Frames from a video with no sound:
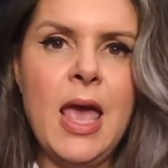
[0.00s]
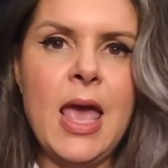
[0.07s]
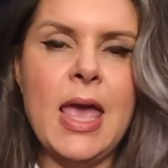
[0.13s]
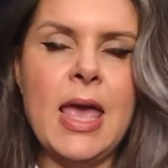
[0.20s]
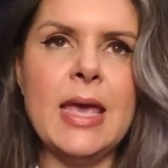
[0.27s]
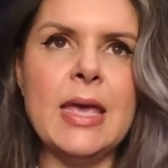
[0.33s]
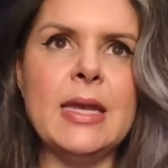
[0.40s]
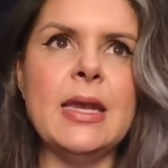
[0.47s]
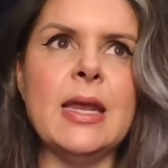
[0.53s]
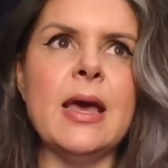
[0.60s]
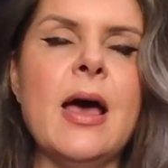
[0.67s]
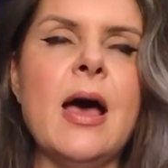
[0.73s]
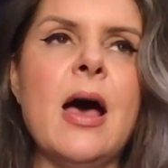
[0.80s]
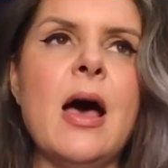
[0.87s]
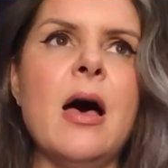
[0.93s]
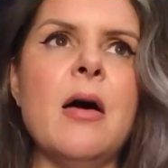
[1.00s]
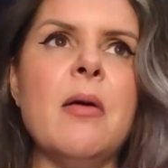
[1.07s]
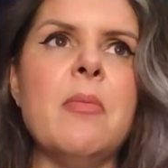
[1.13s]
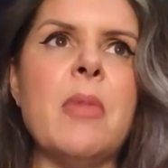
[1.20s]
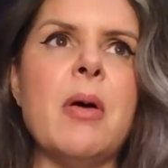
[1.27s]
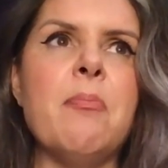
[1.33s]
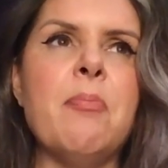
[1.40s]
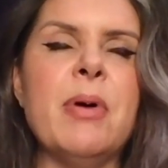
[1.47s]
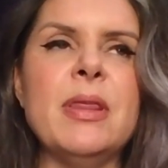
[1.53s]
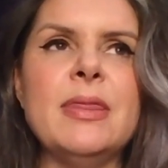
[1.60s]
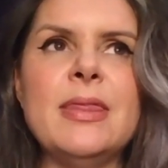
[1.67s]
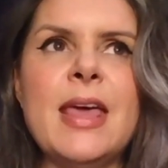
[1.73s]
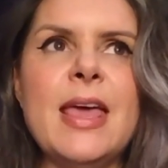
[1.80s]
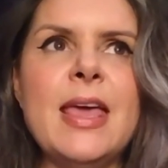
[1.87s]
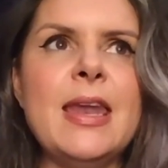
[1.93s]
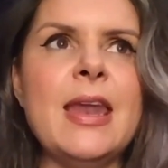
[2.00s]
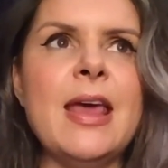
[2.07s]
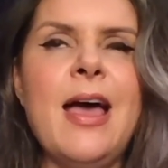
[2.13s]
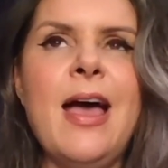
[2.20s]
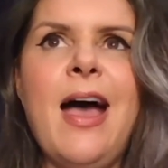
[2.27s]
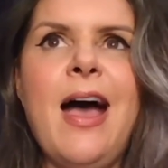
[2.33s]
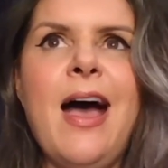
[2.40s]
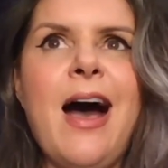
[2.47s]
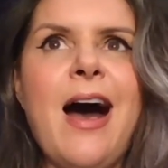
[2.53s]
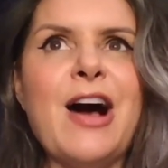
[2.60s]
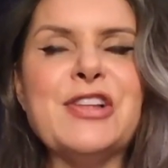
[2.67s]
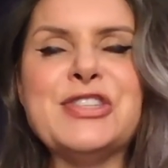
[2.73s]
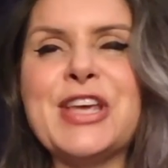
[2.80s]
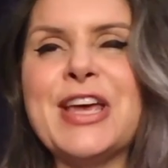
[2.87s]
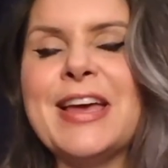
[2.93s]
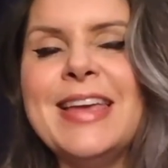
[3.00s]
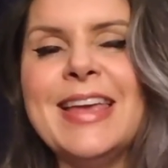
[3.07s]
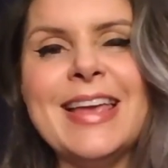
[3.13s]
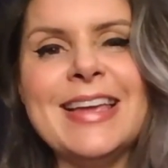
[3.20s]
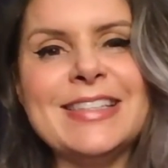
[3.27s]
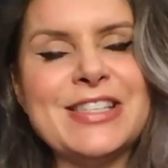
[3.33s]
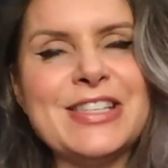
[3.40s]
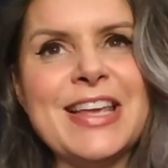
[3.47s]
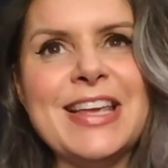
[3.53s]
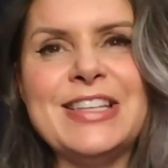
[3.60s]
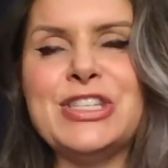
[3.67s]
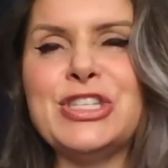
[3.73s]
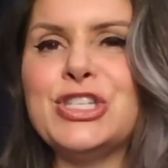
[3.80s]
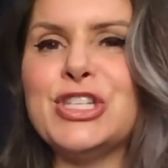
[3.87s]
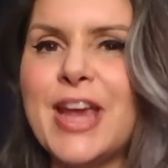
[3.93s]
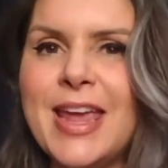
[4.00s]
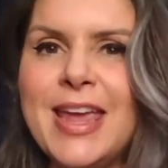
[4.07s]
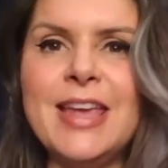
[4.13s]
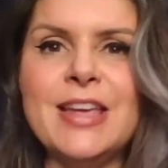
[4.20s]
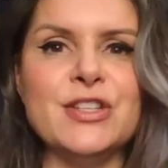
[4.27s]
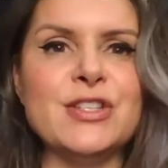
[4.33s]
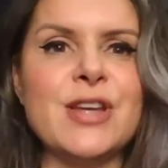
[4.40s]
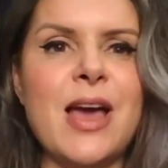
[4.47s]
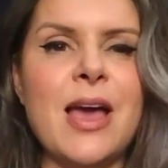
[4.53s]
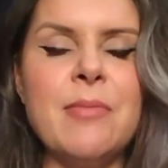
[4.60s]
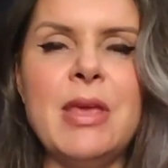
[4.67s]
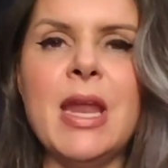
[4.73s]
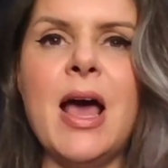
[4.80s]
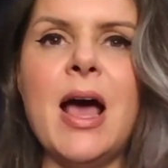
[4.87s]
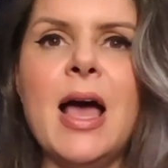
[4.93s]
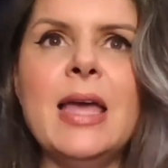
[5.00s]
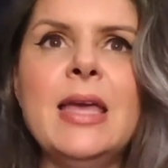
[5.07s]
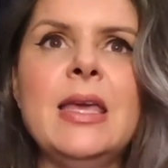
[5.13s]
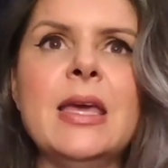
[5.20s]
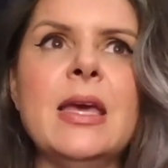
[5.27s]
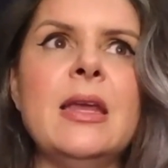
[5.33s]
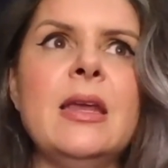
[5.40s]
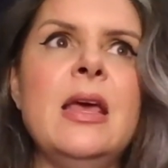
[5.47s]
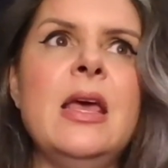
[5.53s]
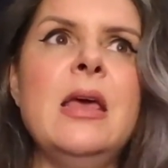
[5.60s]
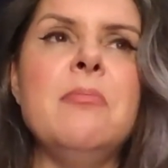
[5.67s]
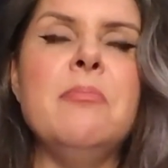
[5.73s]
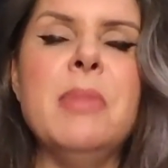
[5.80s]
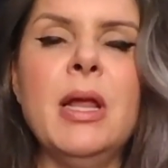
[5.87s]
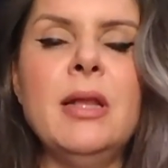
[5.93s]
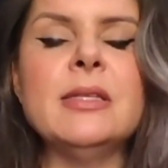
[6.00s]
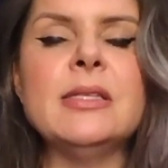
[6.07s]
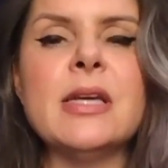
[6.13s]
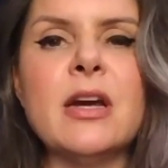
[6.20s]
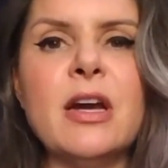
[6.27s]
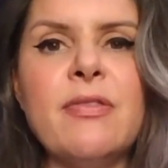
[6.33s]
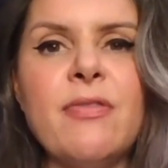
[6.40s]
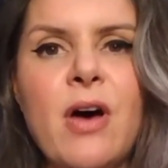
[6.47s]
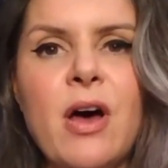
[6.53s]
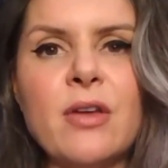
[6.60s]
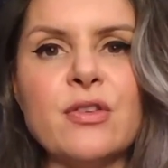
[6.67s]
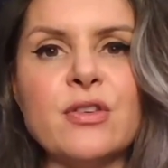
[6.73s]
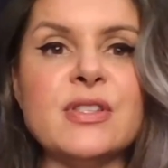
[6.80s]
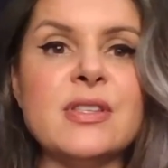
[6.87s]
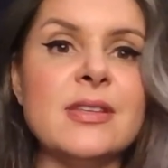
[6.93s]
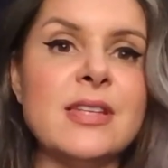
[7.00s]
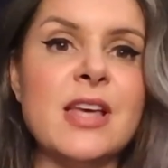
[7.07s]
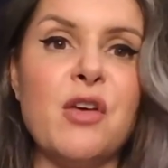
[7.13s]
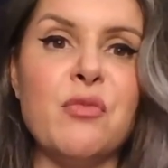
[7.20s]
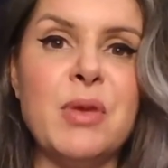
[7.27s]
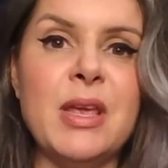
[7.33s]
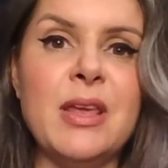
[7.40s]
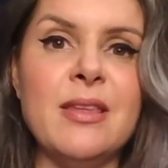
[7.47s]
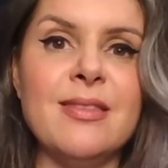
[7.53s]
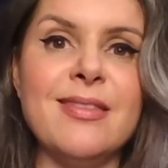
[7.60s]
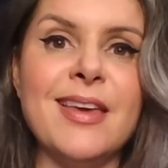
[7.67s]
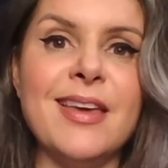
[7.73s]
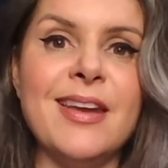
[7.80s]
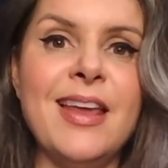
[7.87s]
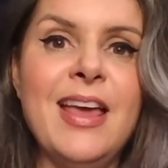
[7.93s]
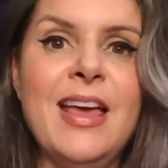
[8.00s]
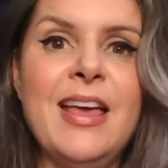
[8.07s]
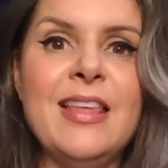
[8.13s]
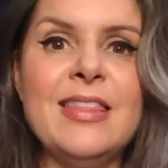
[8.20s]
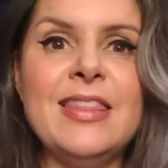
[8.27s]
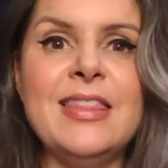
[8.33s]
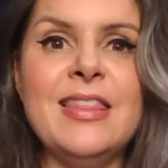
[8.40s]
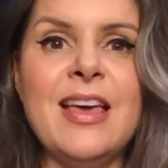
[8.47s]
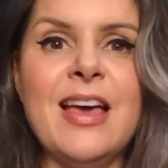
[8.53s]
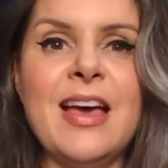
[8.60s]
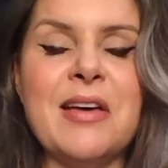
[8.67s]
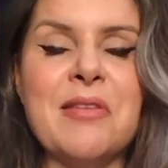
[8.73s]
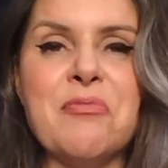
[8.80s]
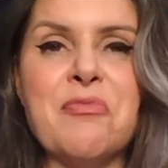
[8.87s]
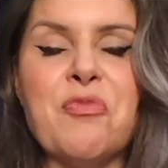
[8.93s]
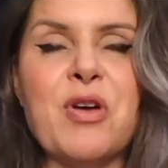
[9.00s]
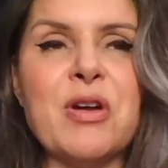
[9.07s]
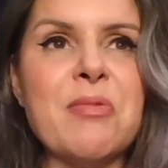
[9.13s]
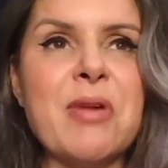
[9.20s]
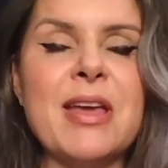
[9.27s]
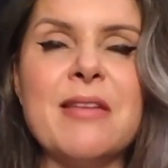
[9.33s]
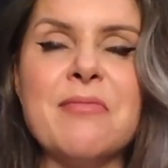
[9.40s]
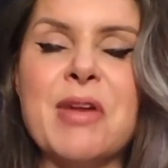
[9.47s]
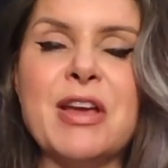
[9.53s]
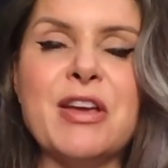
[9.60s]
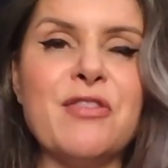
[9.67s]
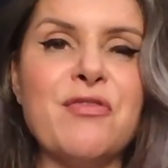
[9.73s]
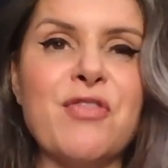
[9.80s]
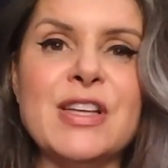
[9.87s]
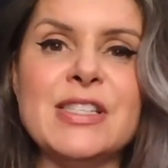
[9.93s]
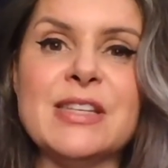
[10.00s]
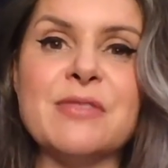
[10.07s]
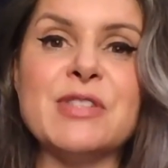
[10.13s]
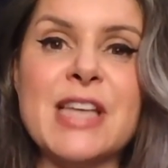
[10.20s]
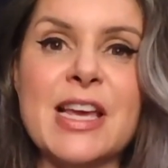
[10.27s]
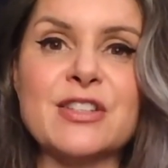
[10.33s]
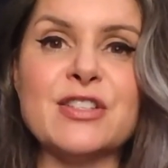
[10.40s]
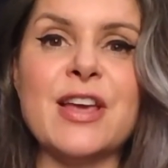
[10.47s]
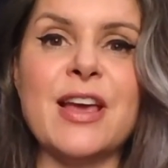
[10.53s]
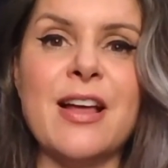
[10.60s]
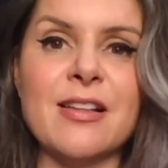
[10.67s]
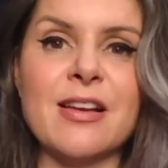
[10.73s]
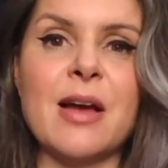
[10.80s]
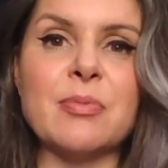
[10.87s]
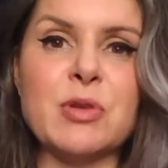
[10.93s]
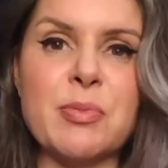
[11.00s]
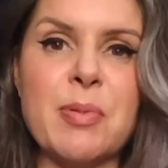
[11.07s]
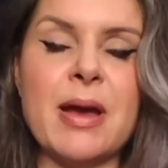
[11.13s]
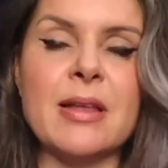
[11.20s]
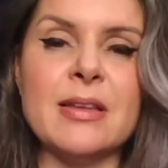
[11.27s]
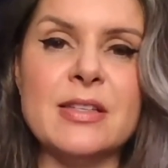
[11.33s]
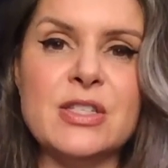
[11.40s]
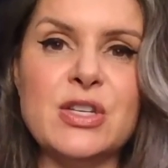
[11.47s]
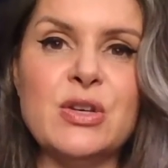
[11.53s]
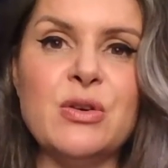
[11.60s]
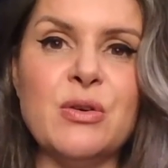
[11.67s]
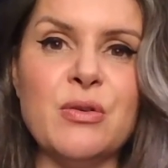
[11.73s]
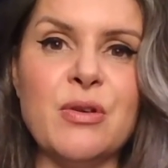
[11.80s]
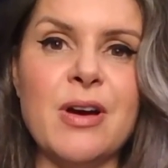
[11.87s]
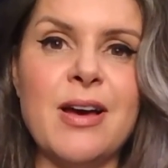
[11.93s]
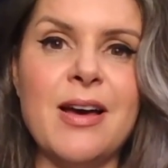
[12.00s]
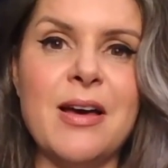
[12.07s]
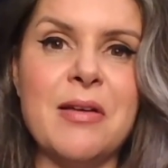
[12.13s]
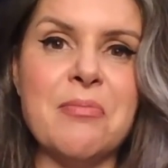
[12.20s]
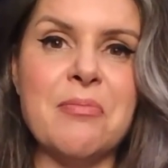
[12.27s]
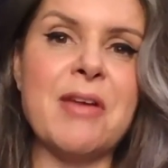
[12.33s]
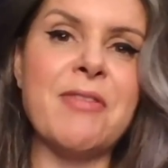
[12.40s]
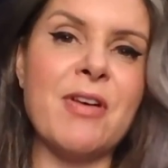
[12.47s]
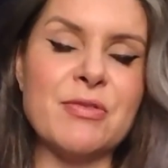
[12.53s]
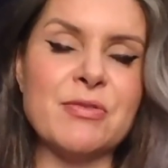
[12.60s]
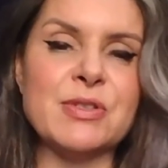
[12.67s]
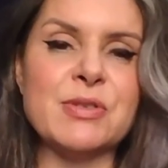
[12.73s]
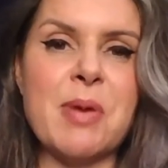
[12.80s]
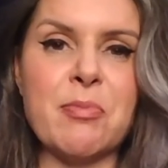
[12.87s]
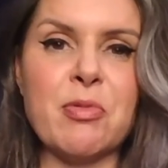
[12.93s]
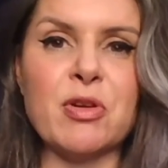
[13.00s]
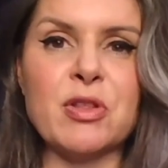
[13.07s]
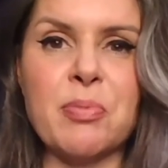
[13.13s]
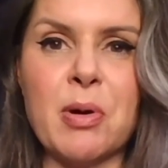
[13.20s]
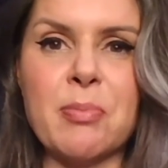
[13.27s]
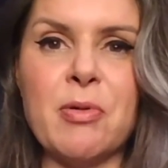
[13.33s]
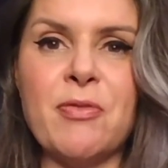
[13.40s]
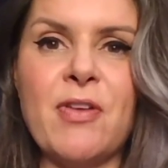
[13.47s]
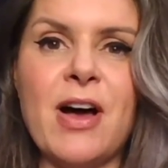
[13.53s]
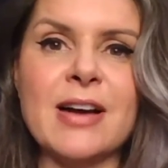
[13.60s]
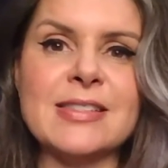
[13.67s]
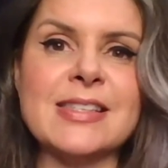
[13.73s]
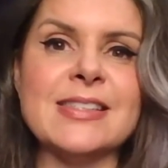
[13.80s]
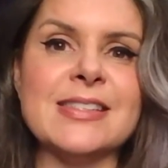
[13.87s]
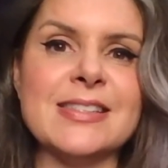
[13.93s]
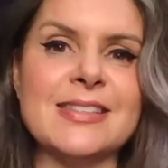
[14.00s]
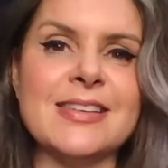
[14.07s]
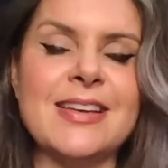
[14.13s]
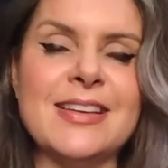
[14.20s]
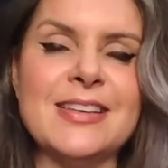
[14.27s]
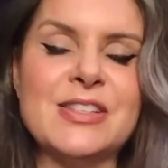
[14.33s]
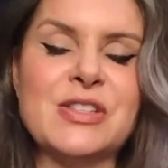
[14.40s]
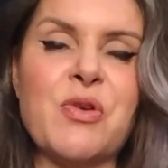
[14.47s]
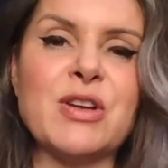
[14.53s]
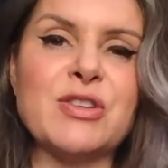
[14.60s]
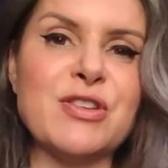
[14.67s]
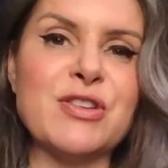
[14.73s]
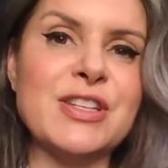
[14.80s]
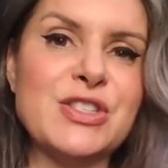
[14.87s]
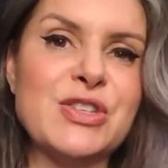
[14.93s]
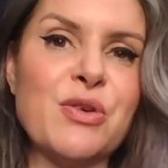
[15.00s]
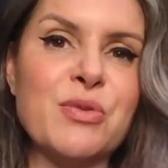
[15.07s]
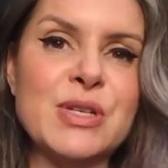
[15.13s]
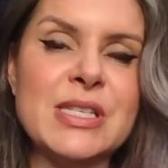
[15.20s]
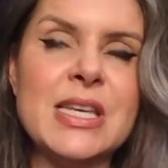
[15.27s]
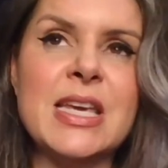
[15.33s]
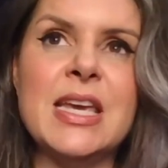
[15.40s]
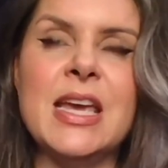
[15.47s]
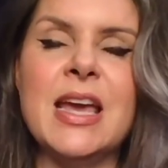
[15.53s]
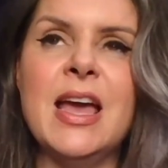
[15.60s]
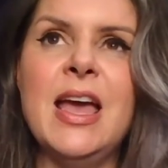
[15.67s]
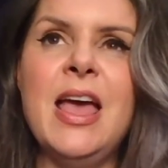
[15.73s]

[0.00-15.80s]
And but then I'll tell you, it's changed. I mean, I get military fathers that tell me that one of my good friends that was actually a helicopter pilot too. My father was a member of the Purple Foxes squadron, and so was he.